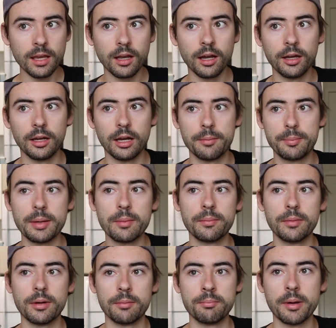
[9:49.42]
a
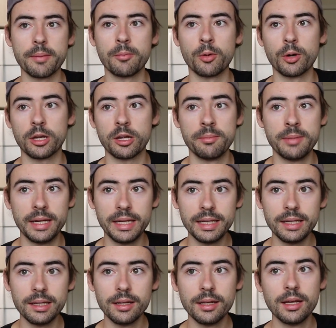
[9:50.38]
bit more
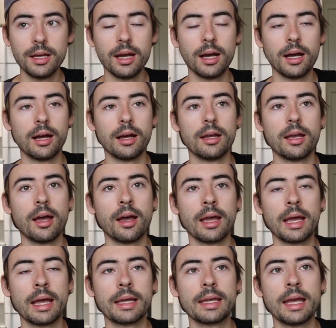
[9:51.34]
committed.
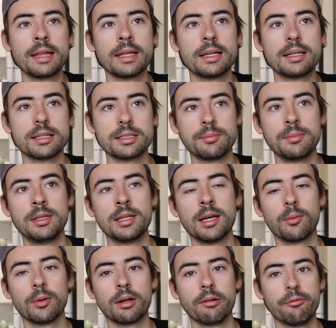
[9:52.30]
Again, that doesn't mean
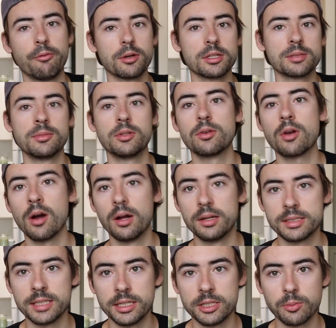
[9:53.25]
that we're going to force him to do
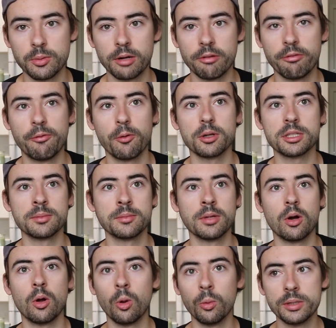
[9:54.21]
content. We're going to force him
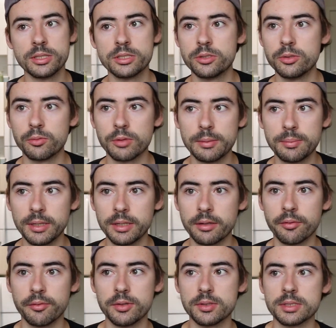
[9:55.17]
to always do replay
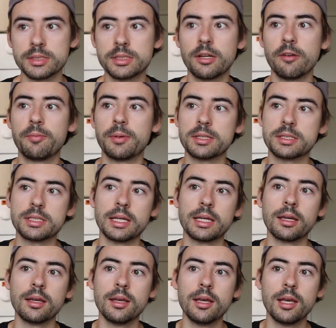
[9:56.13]
reviews and stuff, but it's
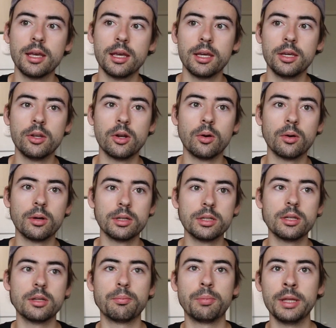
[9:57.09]

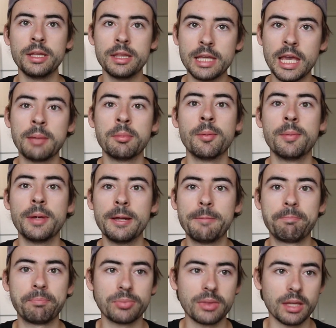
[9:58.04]
play the game a
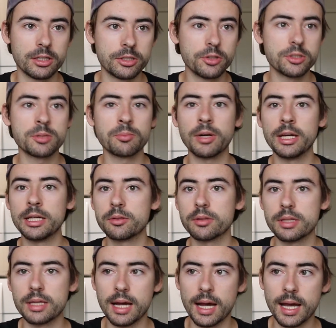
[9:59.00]
bit, do some ranked
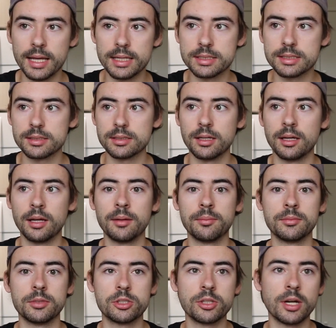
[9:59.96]
with the guys,
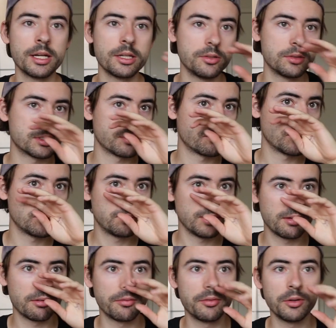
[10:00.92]
try to do some
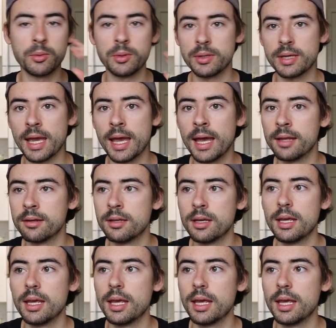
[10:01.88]
replay review when you can,